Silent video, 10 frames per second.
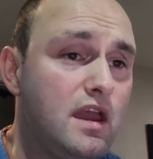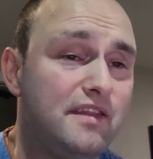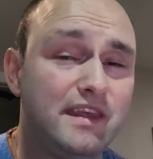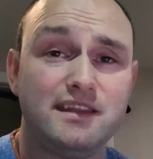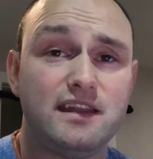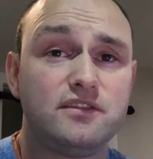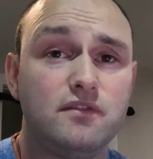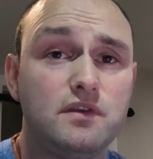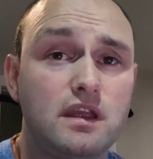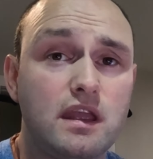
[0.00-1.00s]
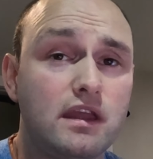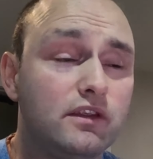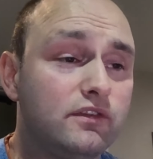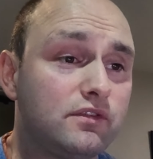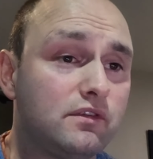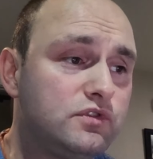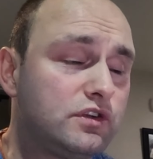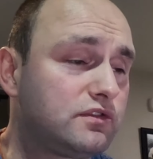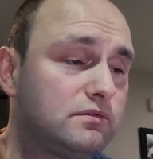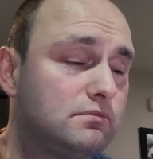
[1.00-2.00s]
The connectivity is
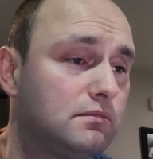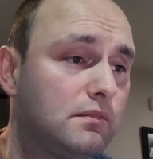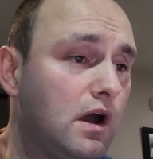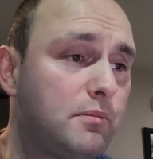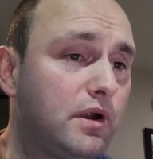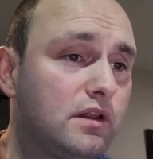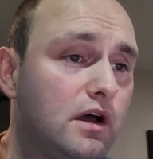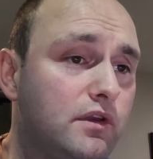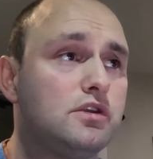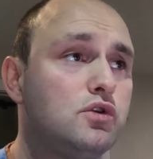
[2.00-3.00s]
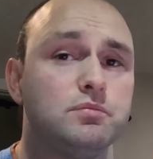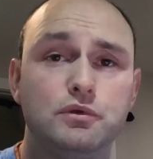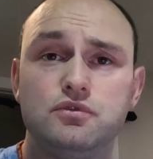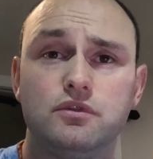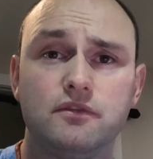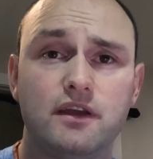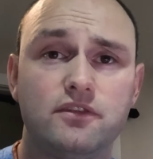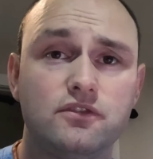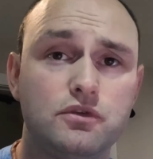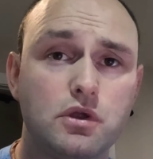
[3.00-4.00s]
just unparalleled. You use Bluetooth
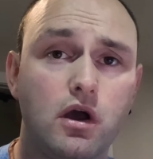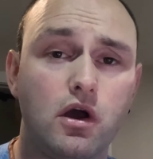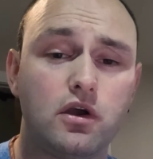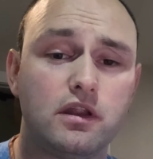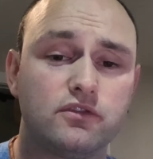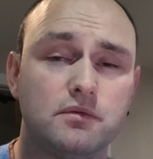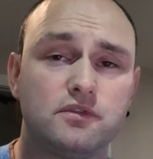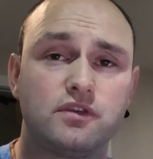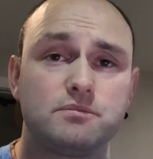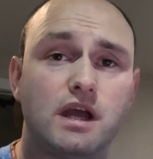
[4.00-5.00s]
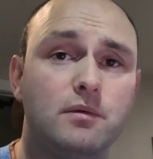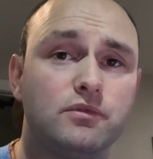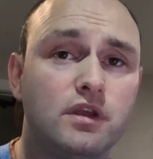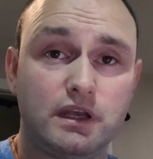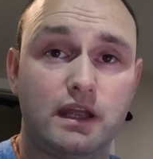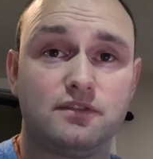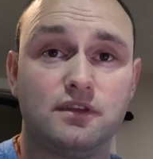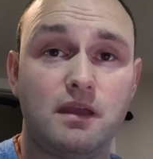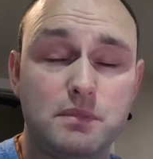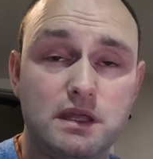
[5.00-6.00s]
devices, you know how hard it is to sometimes connect
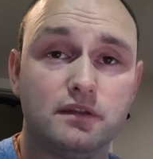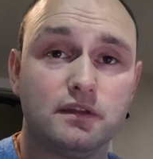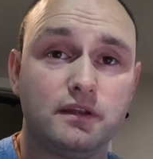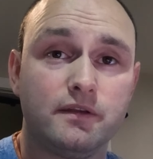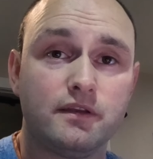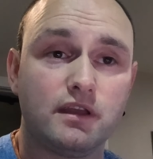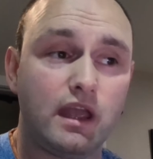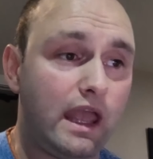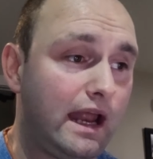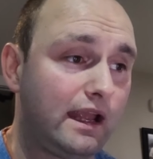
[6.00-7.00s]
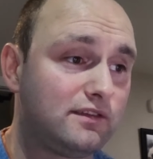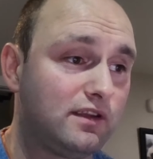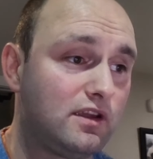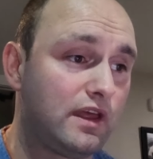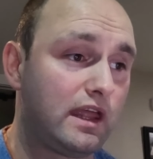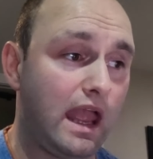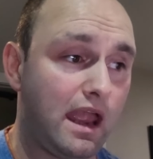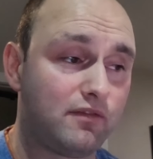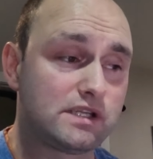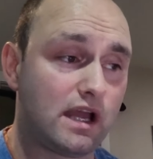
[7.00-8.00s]
immediately. And I can tell you that
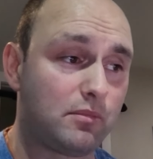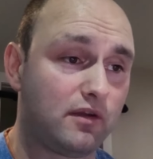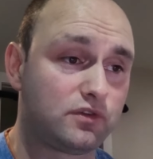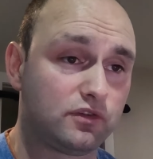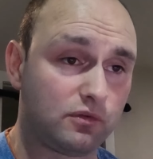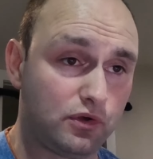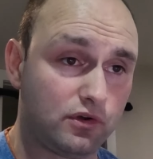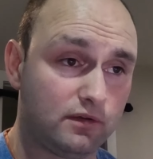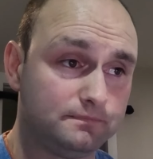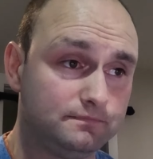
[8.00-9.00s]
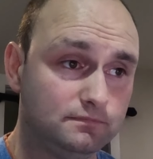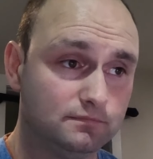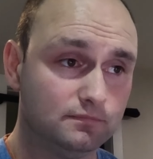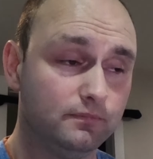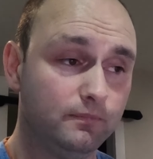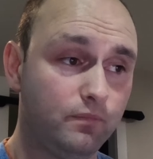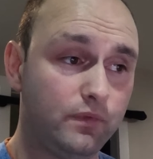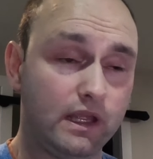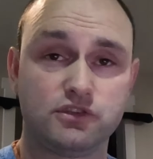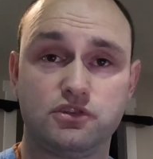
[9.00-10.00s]
every time I've turned this computer on,
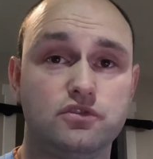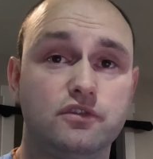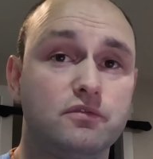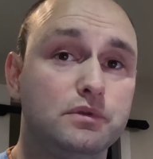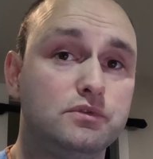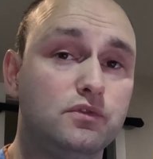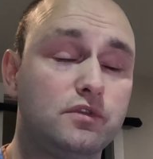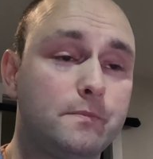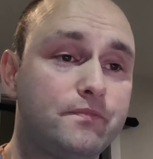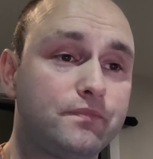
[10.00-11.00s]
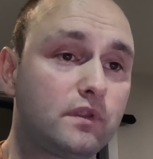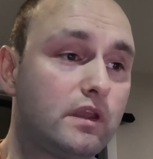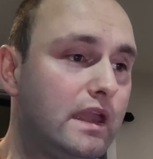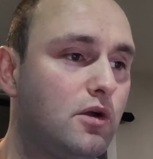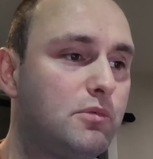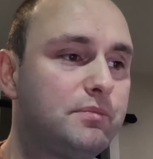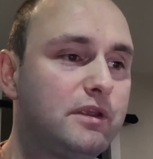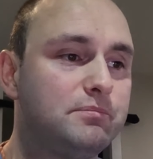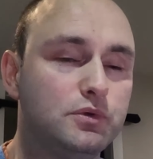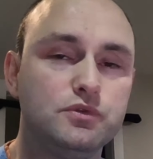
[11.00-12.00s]
it searches for Bluetooth. It almost
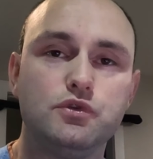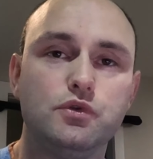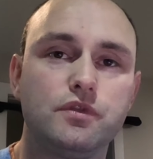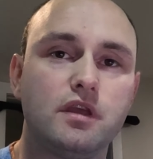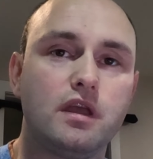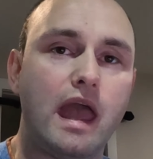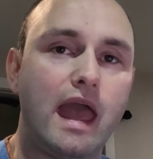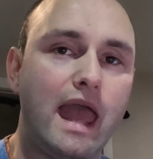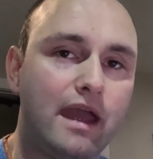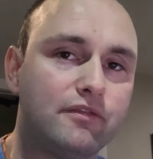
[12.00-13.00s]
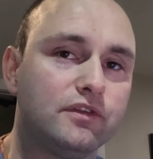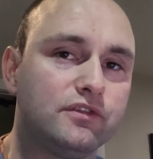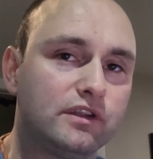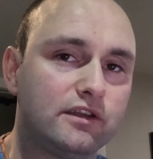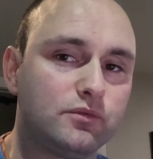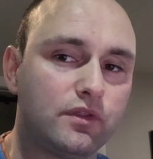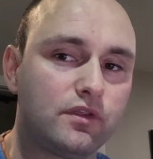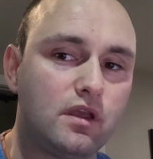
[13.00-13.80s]
makes Bluetooth effortless to connect with.